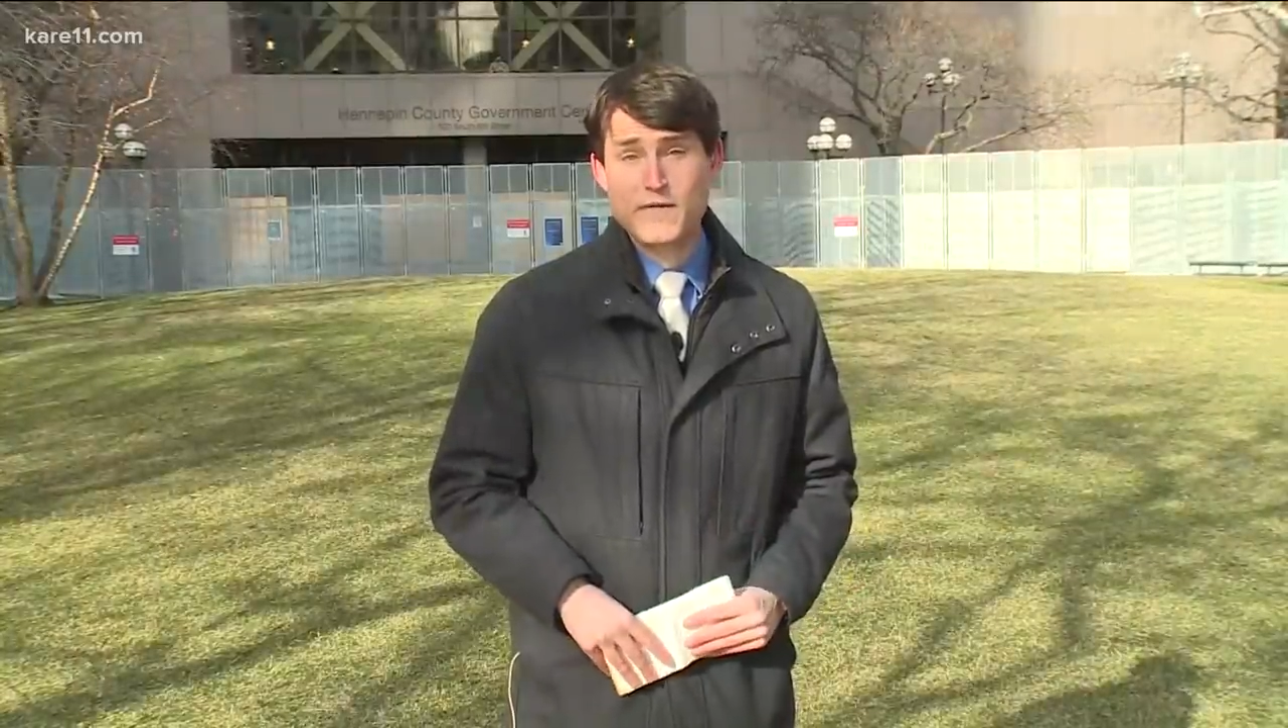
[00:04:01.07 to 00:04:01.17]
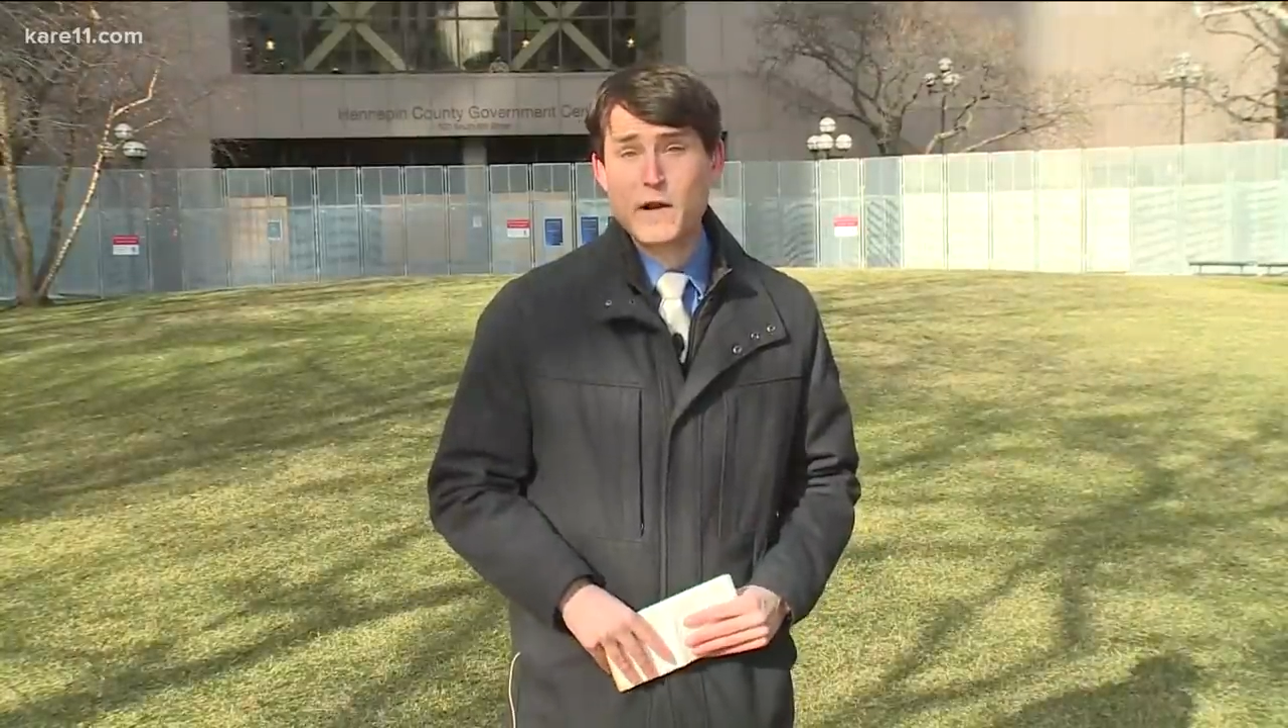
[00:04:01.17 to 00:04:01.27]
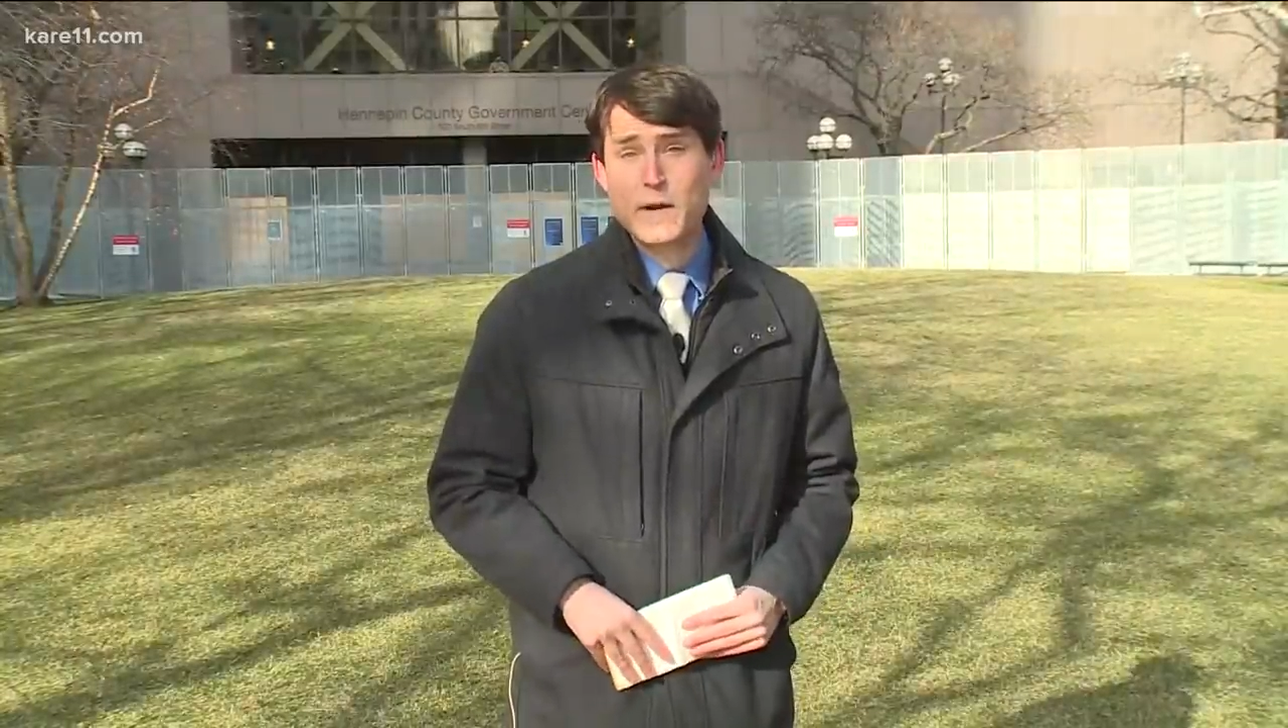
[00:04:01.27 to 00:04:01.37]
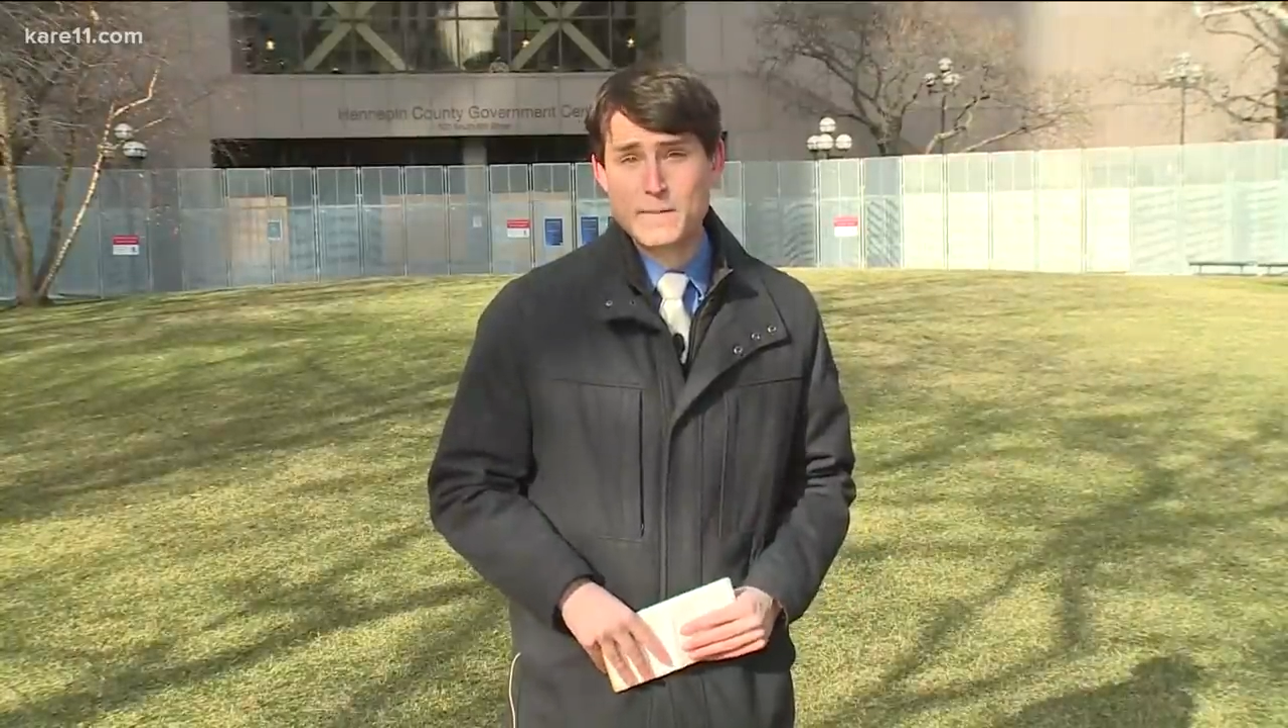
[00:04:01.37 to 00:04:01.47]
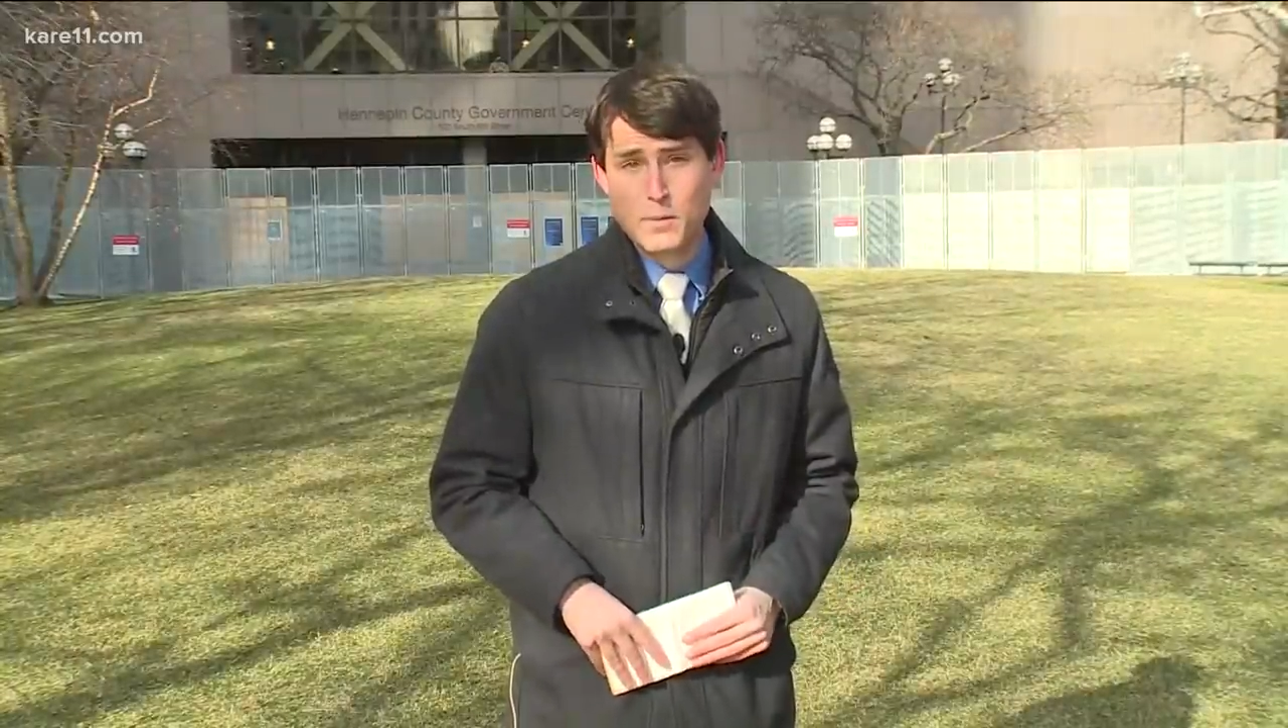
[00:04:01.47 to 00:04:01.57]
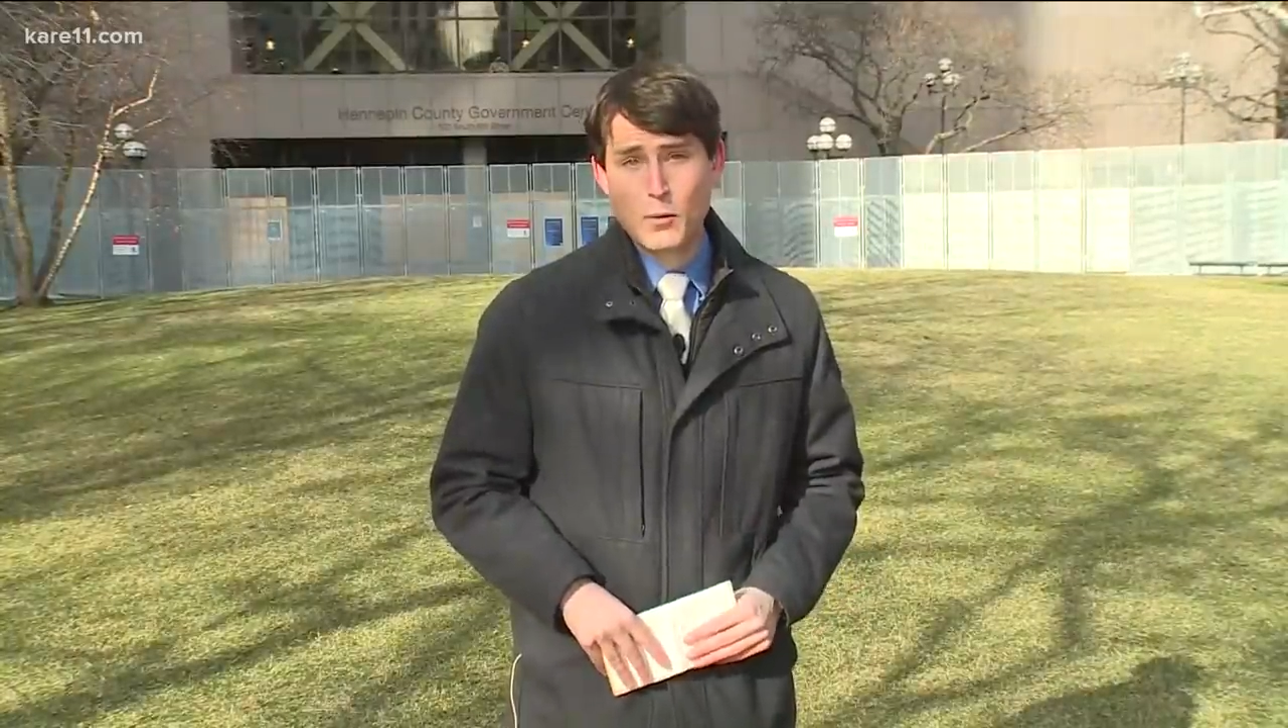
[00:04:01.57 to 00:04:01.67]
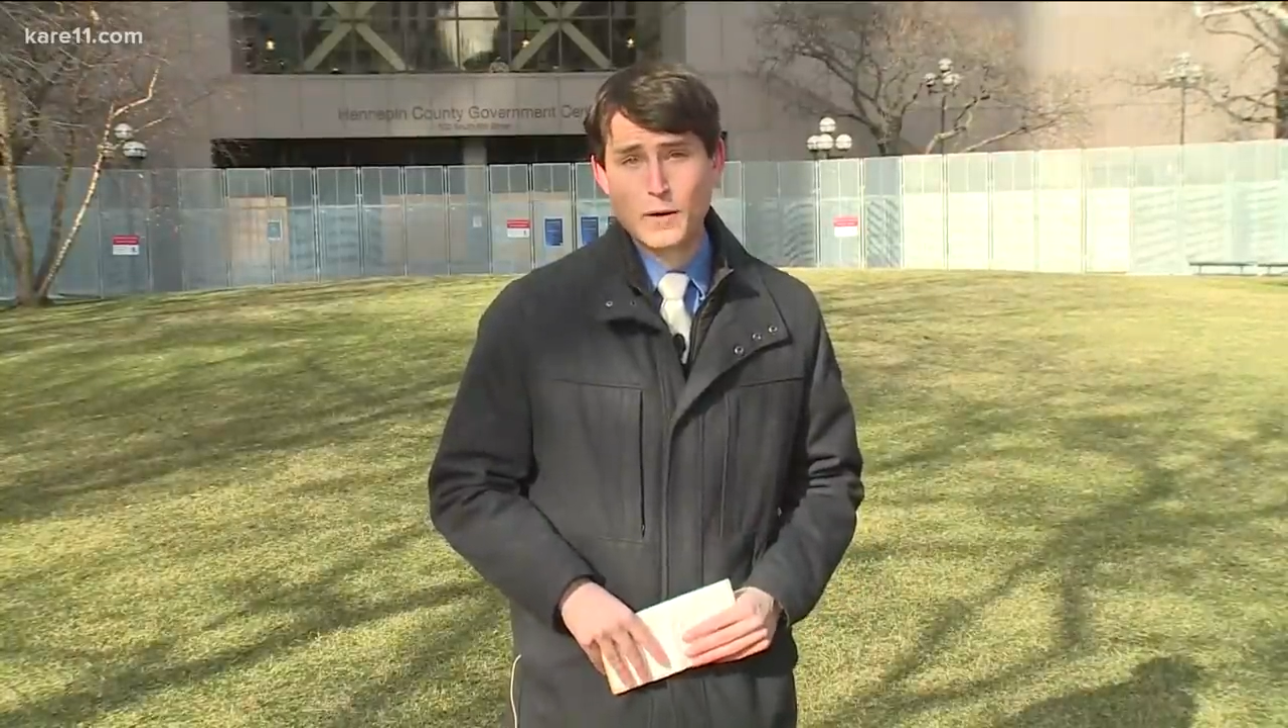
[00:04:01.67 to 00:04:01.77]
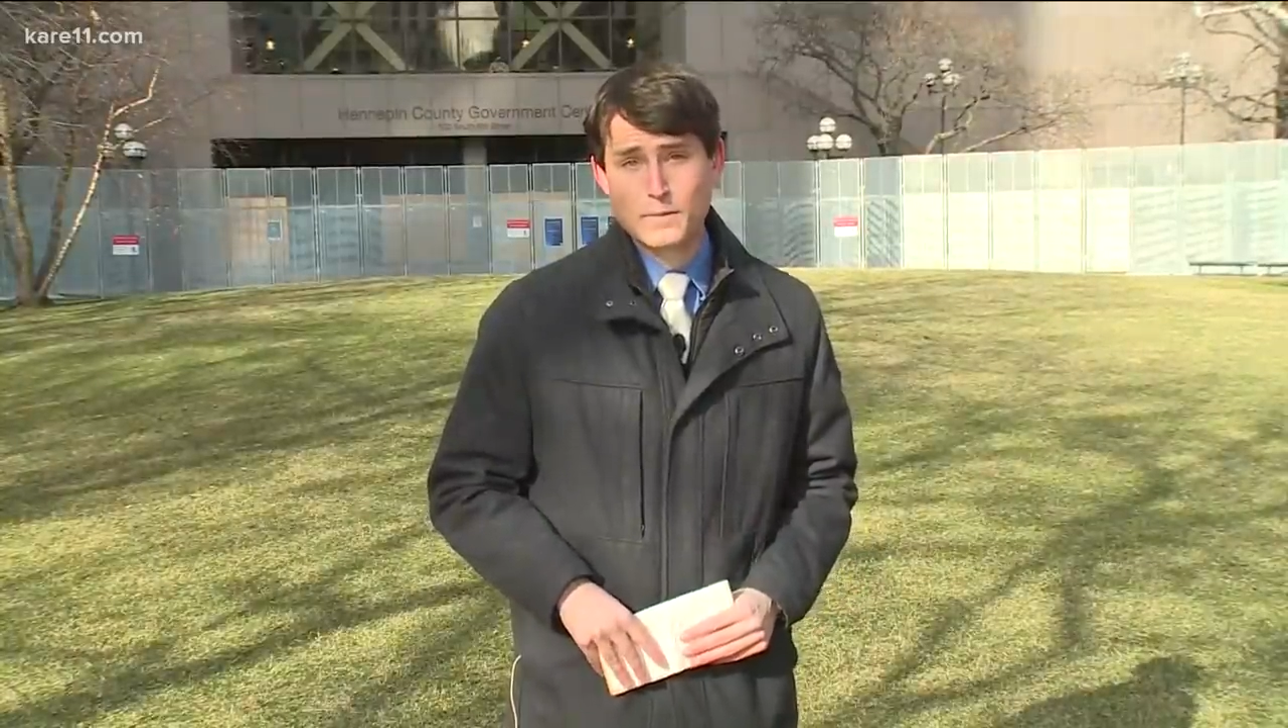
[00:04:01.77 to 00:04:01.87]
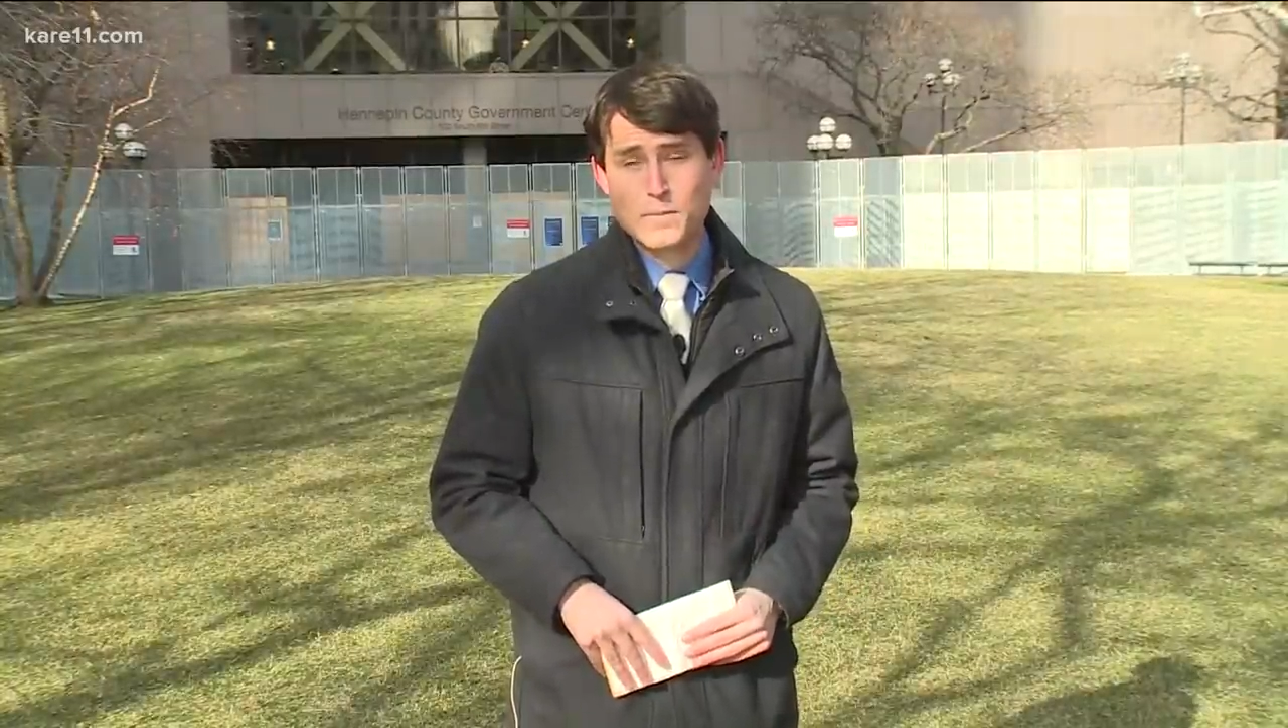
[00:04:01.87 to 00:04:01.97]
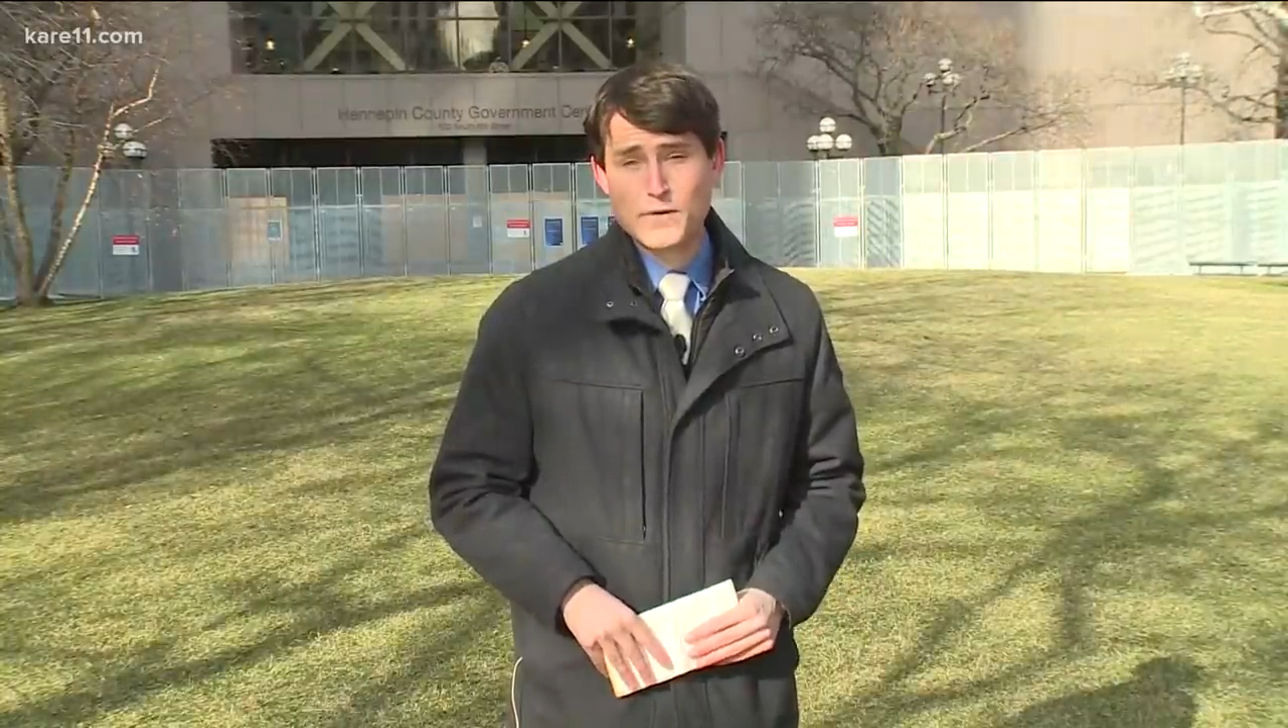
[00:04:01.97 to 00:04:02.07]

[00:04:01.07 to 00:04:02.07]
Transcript: very important